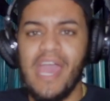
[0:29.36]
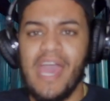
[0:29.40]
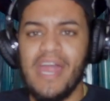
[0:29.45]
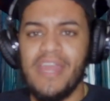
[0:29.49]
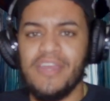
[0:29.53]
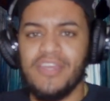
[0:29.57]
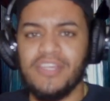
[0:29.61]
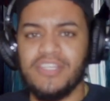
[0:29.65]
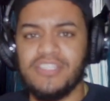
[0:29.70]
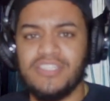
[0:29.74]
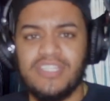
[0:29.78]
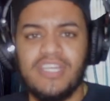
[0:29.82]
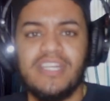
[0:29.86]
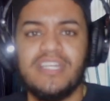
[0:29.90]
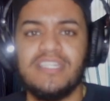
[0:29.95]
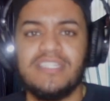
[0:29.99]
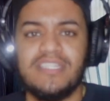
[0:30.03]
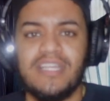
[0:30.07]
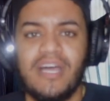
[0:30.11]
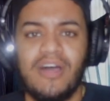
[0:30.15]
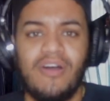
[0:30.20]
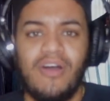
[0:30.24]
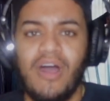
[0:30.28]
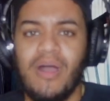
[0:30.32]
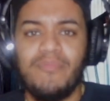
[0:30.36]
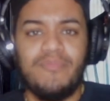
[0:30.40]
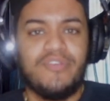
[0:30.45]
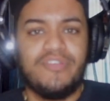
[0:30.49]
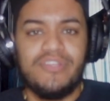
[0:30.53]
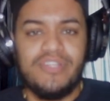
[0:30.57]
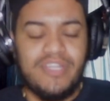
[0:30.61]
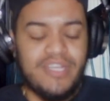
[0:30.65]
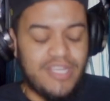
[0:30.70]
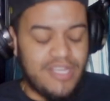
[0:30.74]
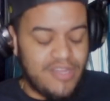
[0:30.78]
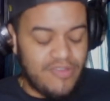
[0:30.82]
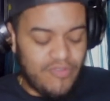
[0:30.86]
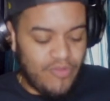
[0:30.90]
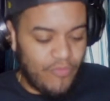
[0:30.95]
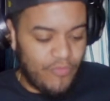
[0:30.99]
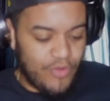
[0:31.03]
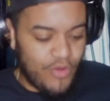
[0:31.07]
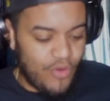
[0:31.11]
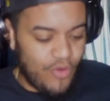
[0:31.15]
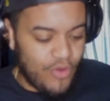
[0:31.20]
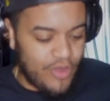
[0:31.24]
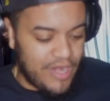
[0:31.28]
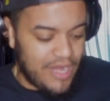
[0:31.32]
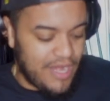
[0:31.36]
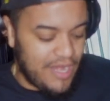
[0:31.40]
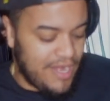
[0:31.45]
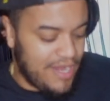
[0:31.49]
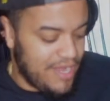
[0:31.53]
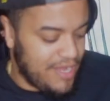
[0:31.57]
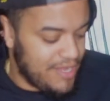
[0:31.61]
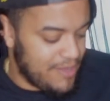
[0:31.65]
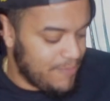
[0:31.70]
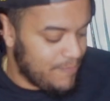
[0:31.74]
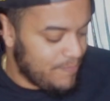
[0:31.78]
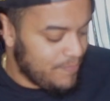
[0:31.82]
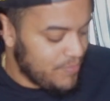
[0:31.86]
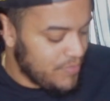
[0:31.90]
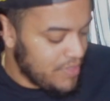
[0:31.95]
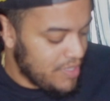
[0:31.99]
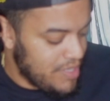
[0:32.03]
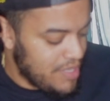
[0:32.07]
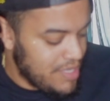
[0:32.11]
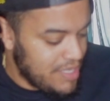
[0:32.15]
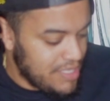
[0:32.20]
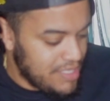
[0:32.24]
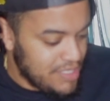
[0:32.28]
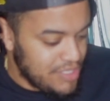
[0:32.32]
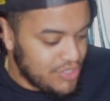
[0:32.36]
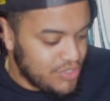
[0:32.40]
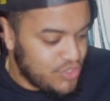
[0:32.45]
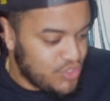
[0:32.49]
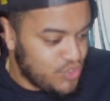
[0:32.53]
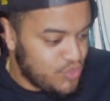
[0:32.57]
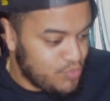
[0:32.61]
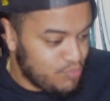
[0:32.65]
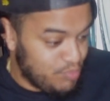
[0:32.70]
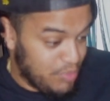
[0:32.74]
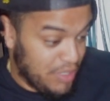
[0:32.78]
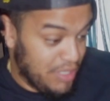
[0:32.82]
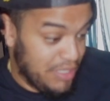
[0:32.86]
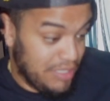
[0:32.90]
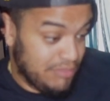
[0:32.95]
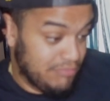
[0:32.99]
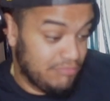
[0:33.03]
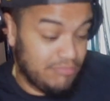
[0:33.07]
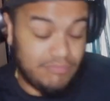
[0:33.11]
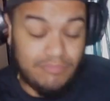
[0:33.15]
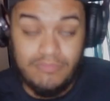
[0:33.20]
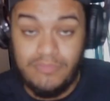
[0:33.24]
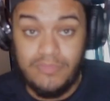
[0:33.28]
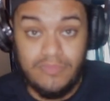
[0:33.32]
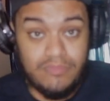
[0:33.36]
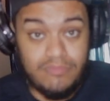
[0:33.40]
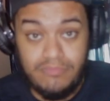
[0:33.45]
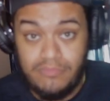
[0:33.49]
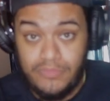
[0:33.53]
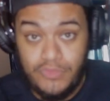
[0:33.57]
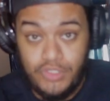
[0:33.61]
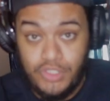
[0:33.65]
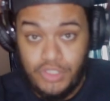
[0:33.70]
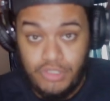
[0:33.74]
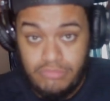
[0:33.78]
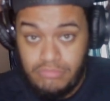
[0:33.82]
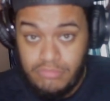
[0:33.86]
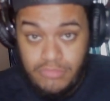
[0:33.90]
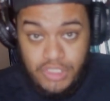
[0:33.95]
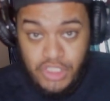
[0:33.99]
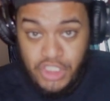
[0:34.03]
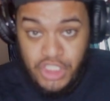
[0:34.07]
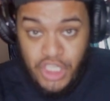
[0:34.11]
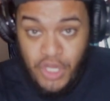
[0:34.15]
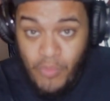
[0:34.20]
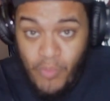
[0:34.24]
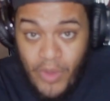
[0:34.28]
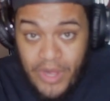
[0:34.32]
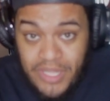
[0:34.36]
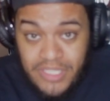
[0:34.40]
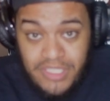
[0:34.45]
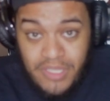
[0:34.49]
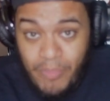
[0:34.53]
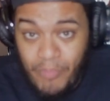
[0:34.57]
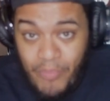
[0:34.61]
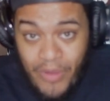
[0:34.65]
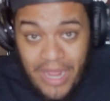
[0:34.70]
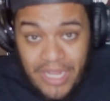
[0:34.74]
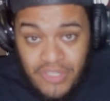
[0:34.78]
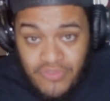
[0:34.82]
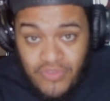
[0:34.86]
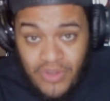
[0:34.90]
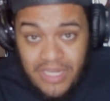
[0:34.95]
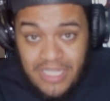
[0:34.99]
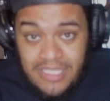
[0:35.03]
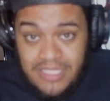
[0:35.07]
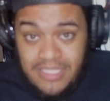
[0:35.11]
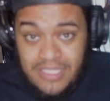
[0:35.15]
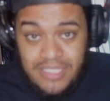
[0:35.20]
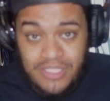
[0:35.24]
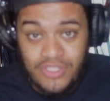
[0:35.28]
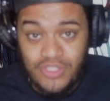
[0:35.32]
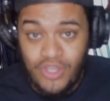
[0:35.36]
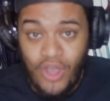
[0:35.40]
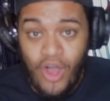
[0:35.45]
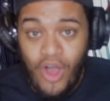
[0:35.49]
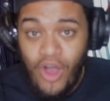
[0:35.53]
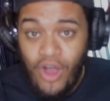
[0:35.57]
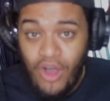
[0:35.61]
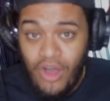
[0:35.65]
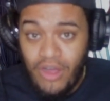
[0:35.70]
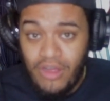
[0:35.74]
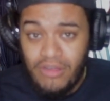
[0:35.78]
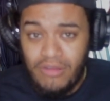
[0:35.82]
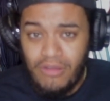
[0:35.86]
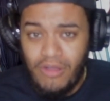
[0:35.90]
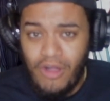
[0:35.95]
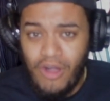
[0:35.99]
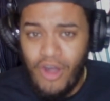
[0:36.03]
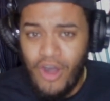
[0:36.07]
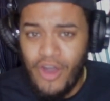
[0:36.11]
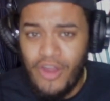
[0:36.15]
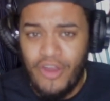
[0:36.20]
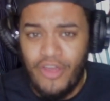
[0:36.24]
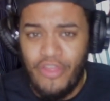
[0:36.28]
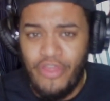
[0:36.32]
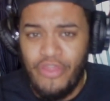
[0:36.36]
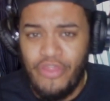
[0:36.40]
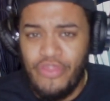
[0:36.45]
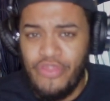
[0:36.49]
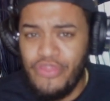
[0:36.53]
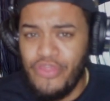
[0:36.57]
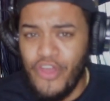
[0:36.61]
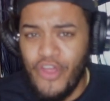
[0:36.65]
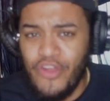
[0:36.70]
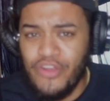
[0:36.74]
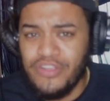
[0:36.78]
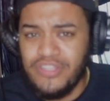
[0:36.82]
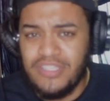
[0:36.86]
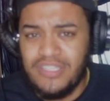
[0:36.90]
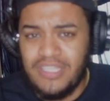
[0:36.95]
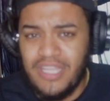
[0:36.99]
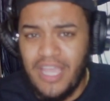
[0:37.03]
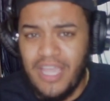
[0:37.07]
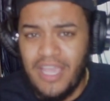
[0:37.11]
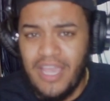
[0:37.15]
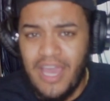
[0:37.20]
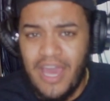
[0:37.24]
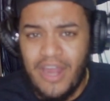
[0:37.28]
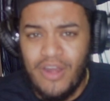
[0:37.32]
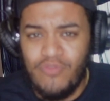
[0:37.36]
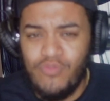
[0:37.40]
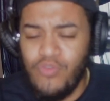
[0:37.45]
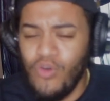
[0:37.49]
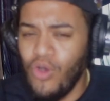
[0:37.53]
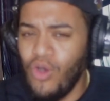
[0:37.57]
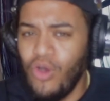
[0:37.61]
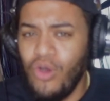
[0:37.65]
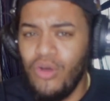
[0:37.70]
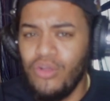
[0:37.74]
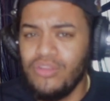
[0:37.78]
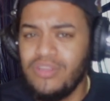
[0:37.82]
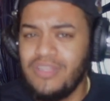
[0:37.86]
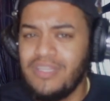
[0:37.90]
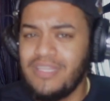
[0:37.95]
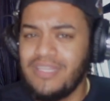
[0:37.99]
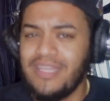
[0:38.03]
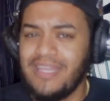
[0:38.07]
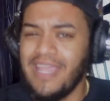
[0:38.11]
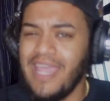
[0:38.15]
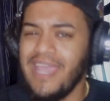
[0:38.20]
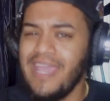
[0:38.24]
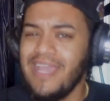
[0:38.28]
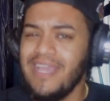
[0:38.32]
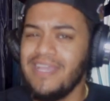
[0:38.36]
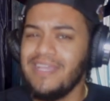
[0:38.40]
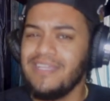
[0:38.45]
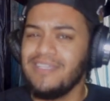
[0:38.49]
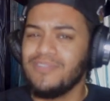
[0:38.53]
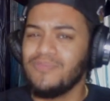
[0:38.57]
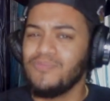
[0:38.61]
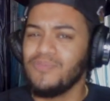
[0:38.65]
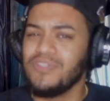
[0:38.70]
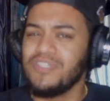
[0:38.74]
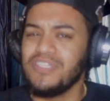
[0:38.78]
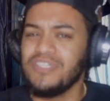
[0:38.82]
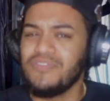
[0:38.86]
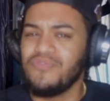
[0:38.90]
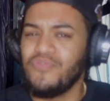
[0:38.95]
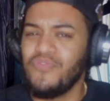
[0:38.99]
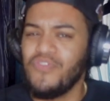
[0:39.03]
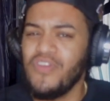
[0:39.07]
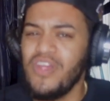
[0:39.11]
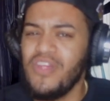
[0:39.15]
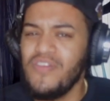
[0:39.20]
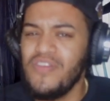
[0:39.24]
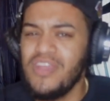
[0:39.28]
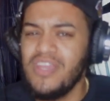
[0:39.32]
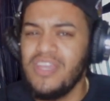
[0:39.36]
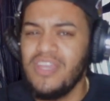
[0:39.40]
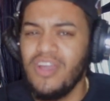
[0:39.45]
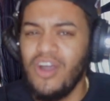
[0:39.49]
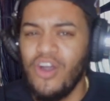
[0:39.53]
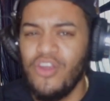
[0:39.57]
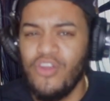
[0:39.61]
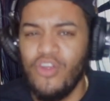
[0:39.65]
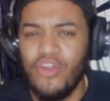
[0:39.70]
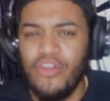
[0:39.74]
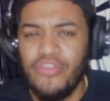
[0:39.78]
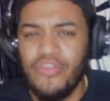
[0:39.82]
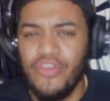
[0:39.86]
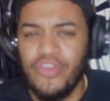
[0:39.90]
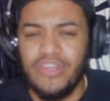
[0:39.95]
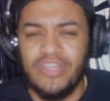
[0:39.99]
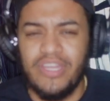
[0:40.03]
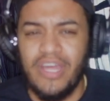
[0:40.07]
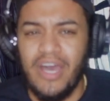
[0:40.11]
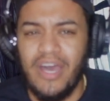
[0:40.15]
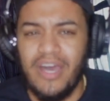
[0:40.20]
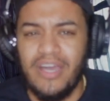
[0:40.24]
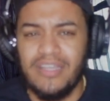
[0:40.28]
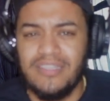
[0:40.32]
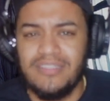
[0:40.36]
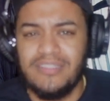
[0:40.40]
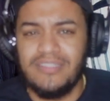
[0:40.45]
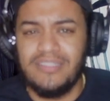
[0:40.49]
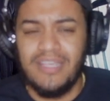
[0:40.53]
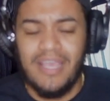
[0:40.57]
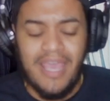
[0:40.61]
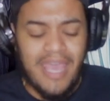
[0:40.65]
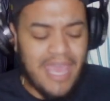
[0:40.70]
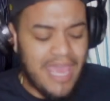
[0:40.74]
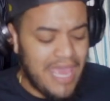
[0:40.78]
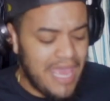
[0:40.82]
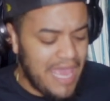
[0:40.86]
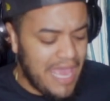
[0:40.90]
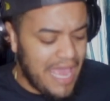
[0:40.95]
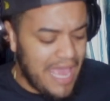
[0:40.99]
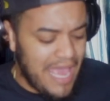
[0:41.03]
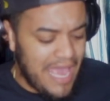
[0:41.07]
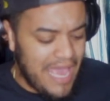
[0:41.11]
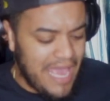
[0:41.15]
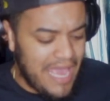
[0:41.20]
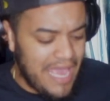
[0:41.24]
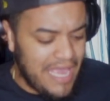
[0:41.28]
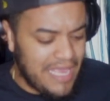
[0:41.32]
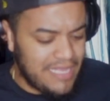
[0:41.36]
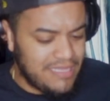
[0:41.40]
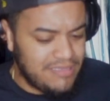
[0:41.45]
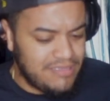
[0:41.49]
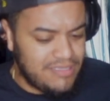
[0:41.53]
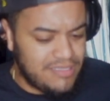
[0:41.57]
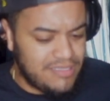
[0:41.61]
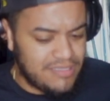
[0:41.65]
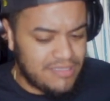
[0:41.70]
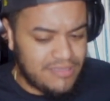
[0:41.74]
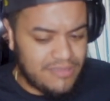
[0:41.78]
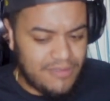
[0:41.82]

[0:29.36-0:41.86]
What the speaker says: and the sun is out. I'm usually recording at night. But she wanted to surprise release this song on a Thursday out of all days, which is very unorthodox. And